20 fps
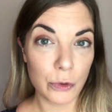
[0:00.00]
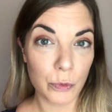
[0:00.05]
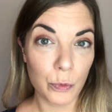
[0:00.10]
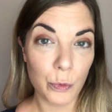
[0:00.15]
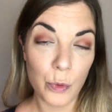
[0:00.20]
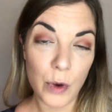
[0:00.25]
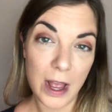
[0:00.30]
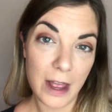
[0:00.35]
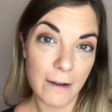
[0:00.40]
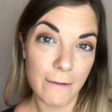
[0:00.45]

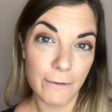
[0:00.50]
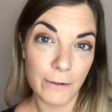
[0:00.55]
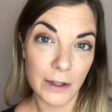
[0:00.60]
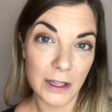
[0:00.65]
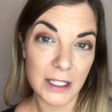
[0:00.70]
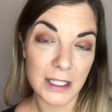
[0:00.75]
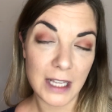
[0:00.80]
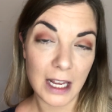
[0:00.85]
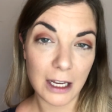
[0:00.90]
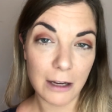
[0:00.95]
wet for the
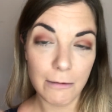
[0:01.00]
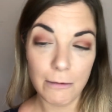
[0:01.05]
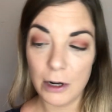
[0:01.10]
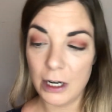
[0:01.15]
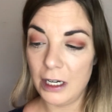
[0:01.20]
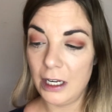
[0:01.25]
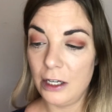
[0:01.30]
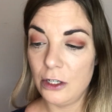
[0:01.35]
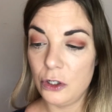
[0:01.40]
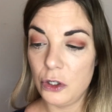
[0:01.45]
second one
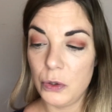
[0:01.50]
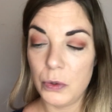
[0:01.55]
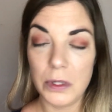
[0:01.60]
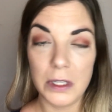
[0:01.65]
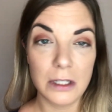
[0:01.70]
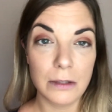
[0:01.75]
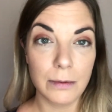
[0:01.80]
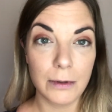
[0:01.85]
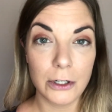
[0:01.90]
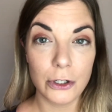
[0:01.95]
and do
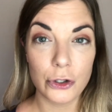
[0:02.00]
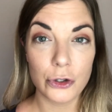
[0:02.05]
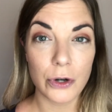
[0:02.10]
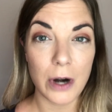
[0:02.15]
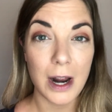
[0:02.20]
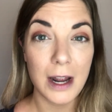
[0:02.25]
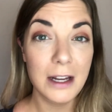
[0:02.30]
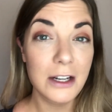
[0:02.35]
this one dry,